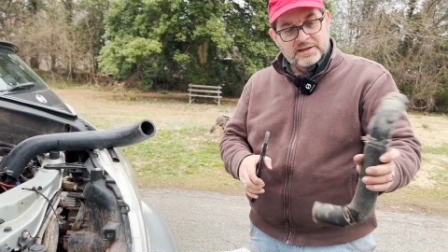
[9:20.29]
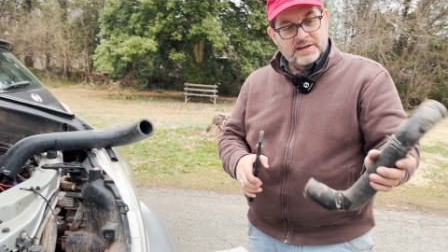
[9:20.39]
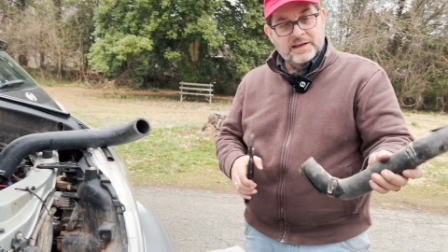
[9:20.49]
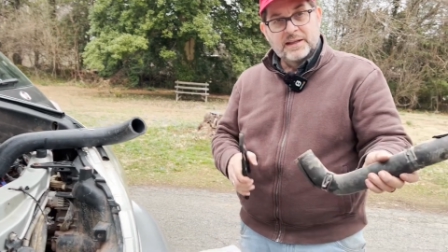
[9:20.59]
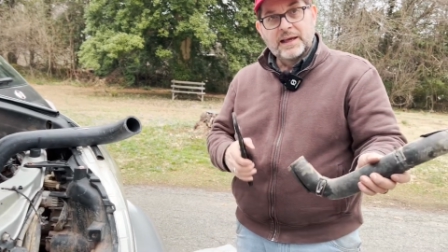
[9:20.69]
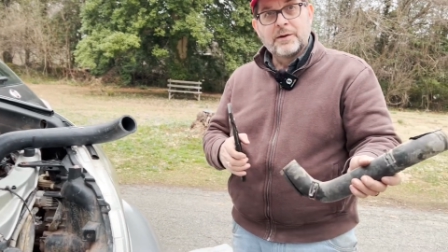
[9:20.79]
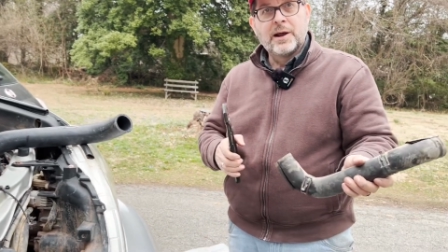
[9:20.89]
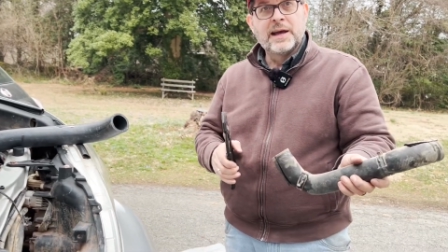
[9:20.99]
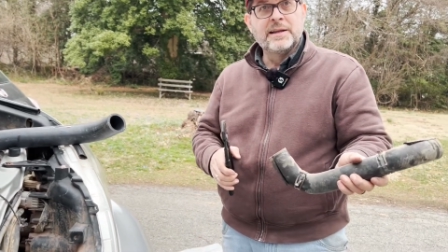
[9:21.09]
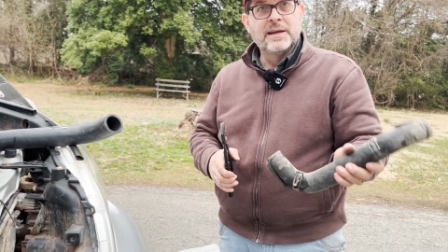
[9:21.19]
like what
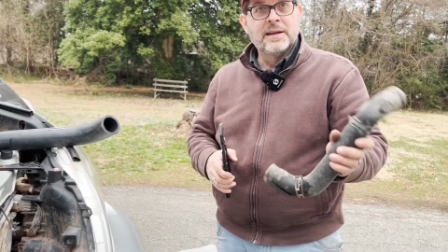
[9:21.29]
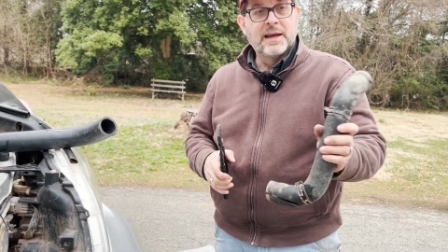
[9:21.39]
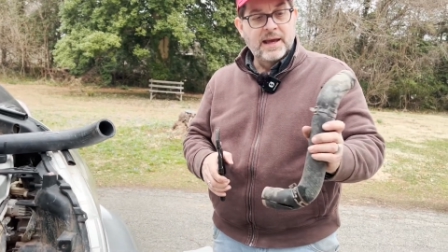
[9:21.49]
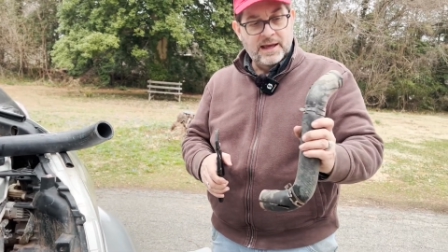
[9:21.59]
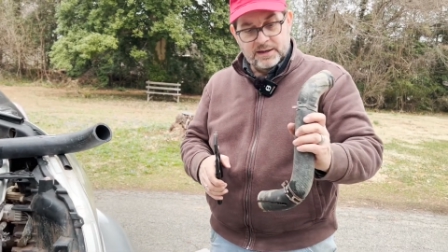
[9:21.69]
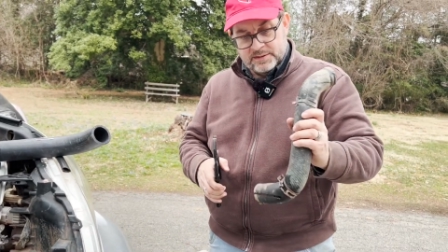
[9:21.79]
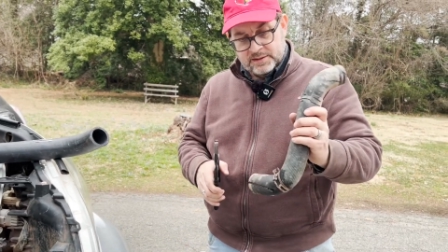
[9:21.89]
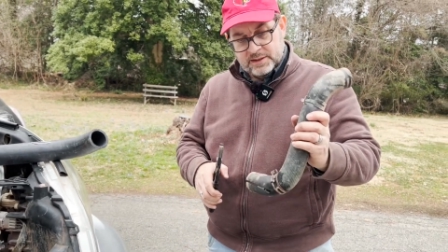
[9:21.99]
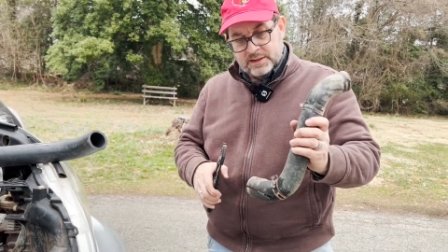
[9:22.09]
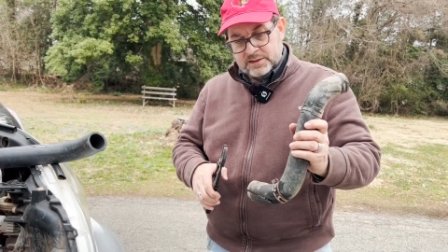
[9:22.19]
I did, and
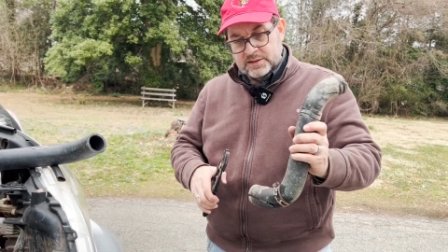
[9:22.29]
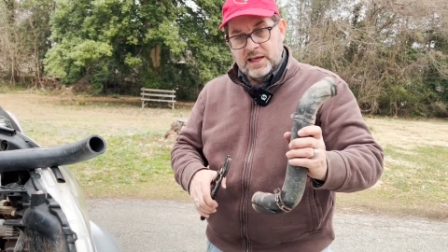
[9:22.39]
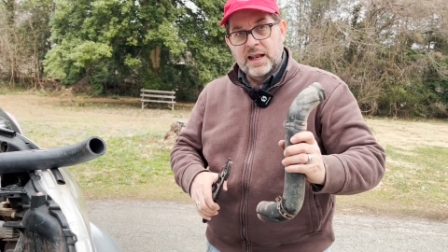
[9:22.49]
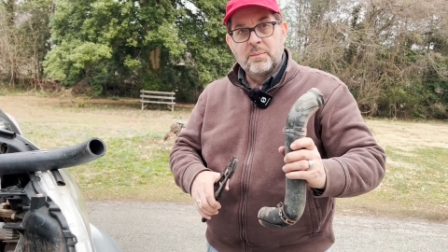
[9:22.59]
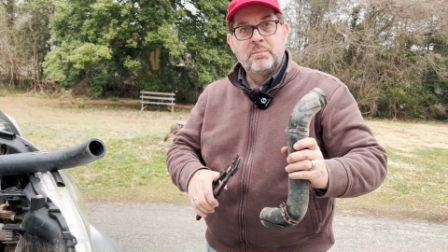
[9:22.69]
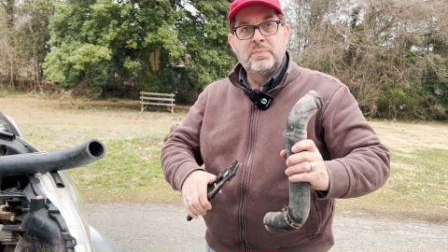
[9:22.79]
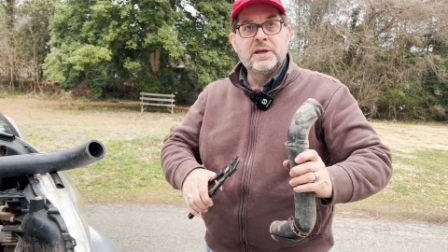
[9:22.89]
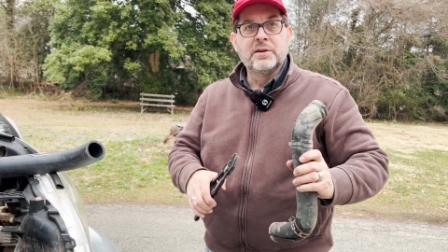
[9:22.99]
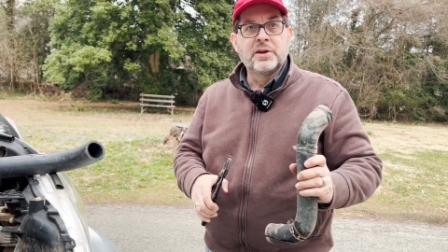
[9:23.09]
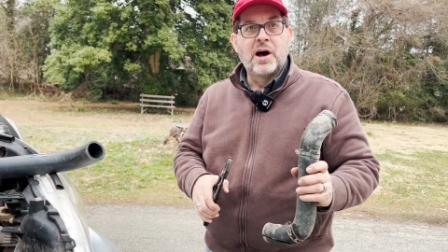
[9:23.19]
just kind of
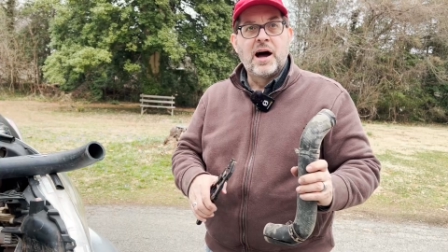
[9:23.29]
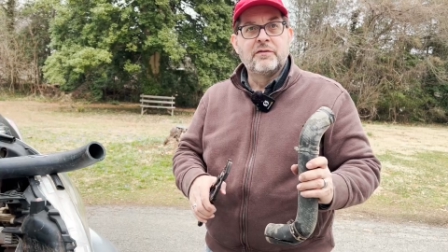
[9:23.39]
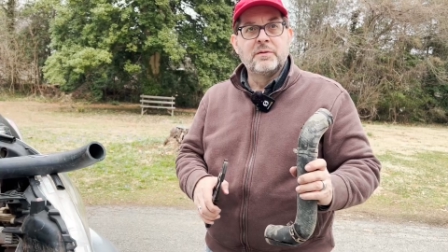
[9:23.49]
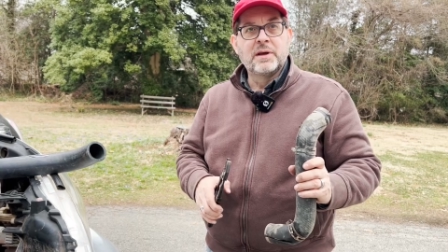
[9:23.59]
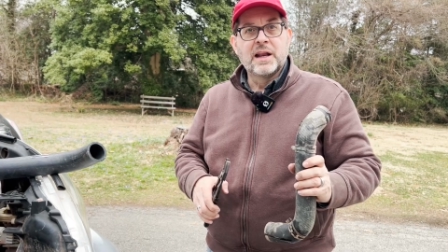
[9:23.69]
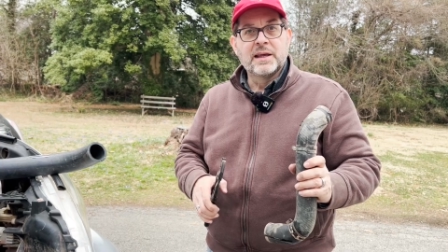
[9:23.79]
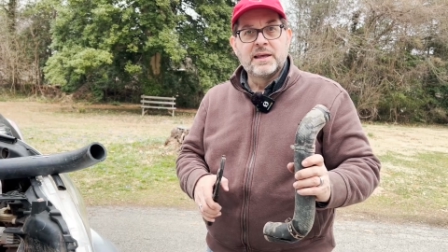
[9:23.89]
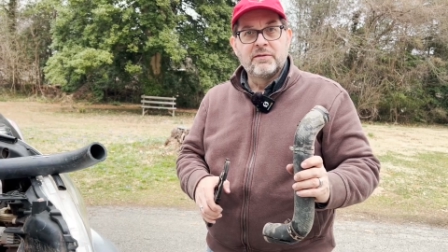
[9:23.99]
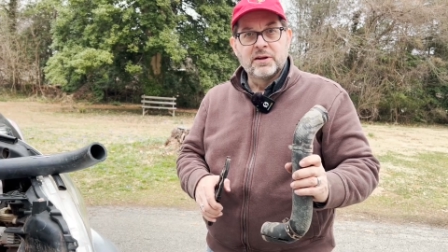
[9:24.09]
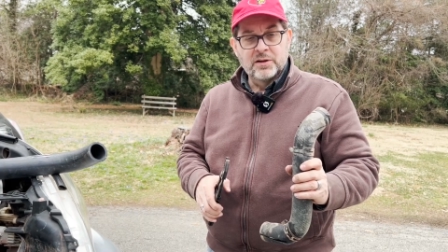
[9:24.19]
peel it off and kind of
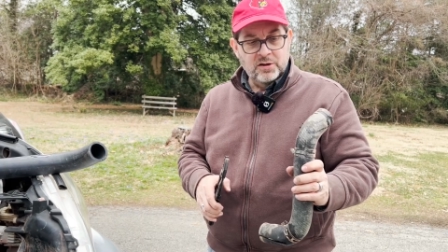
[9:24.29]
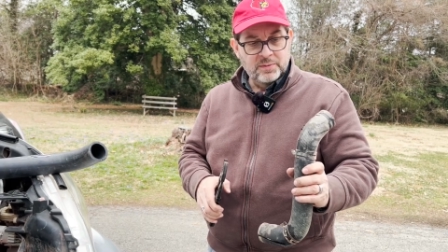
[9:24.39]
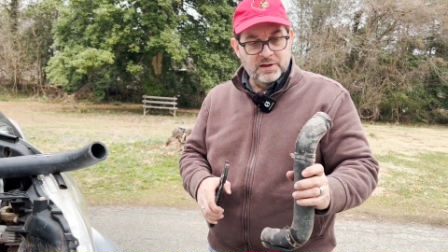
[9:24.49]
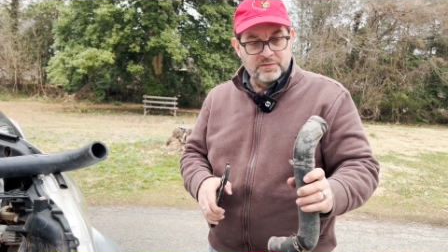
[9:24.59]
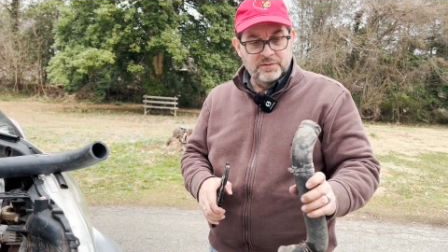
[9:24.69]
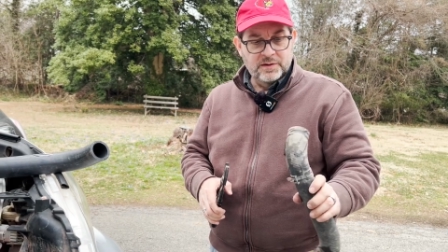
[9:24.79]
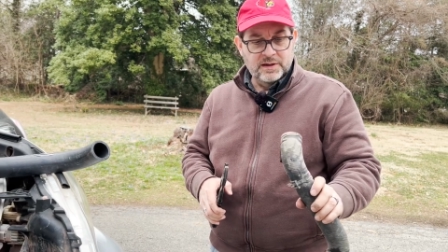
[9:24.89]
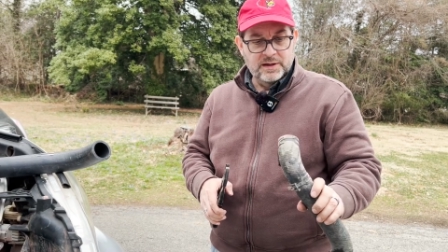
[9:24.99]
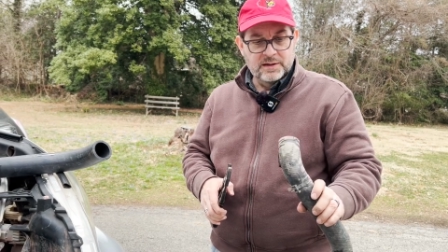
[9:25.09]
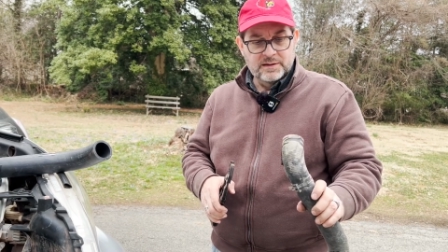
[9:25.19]
give it a little bit of
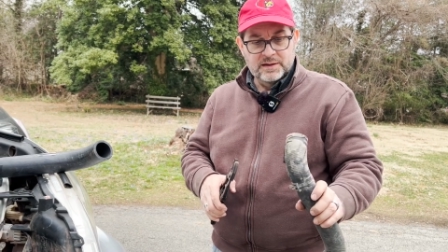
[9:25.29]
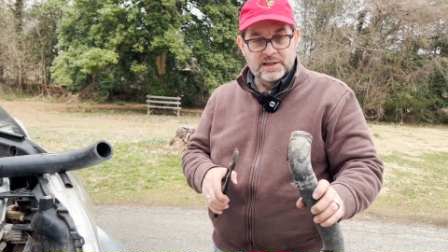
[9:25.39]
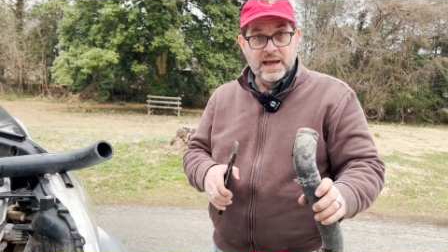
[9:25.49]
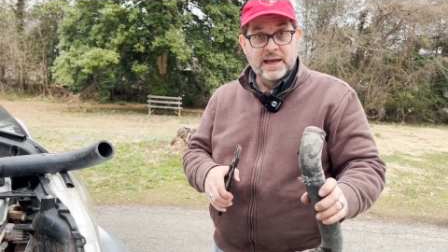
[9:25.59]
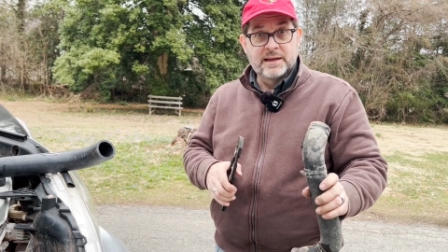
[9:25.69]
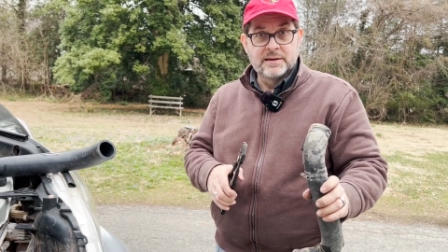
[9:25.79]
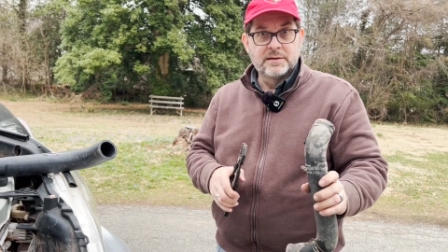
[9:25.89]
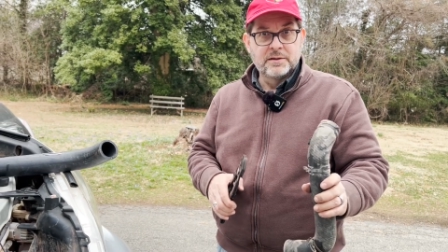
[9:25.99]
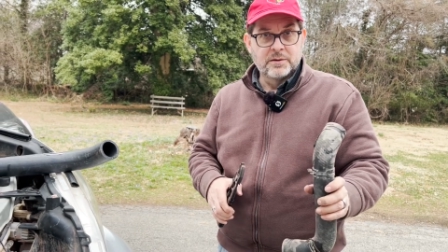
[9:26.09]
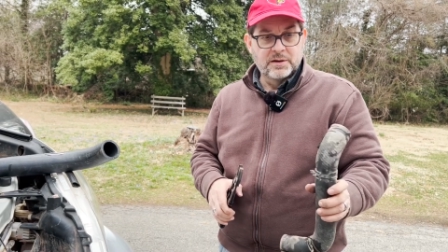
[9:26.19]
a yank
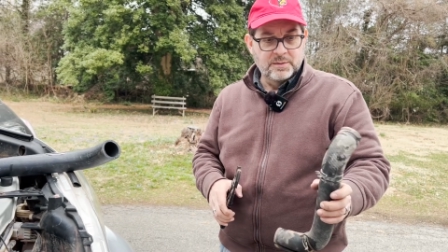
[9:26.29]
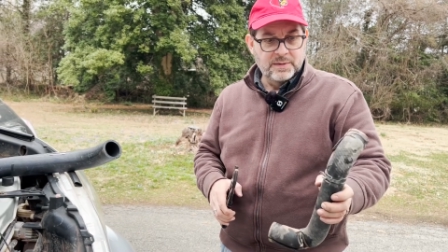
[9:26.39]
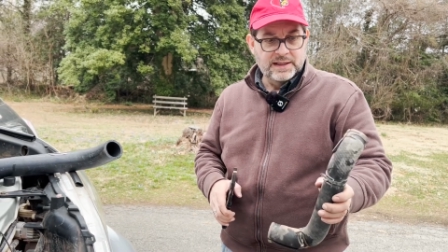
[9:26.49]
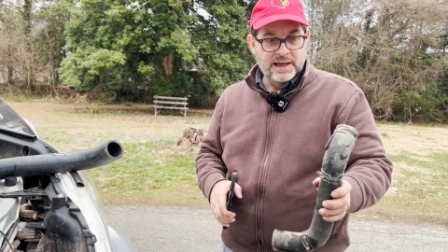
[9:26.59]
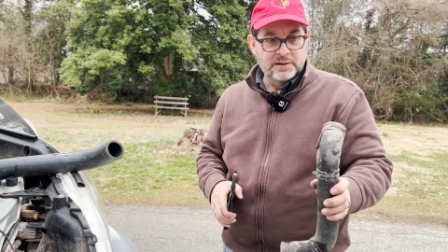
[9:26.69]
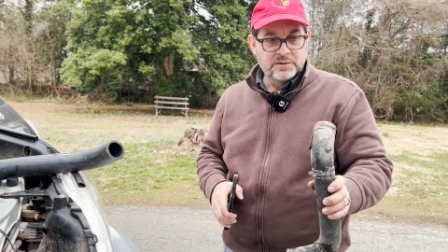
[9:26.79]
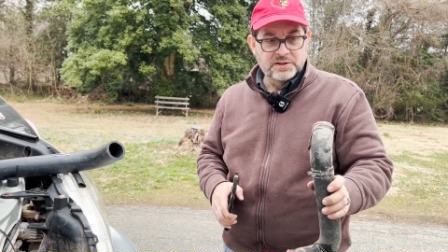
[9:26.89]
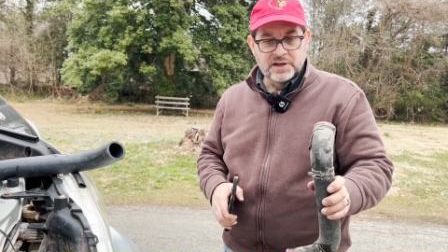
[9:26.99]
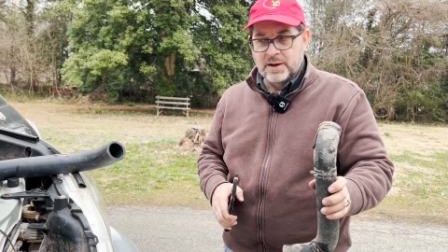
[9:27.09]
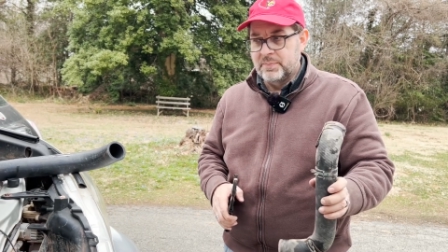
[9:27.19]
in order to make that
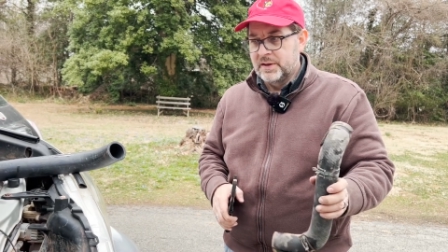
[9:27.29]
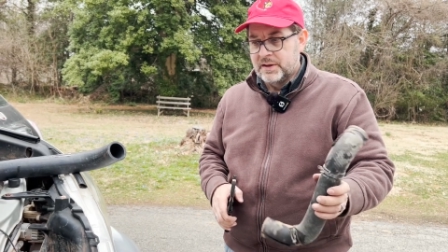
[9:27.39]
loosen up.